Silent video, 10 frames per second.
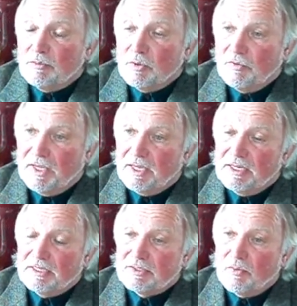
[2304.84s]
moving
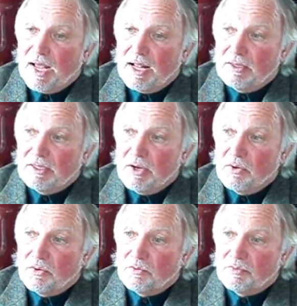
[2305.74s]
in his
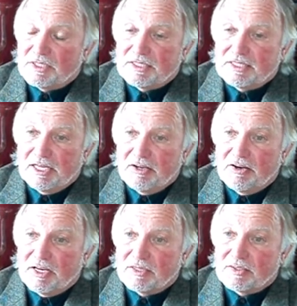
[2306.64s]
well-known
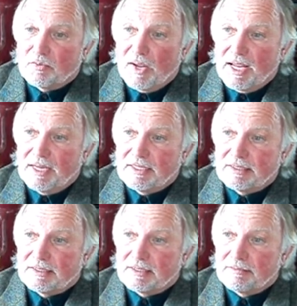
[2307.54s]
mysterious
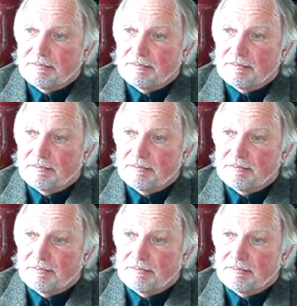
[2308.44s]
ways.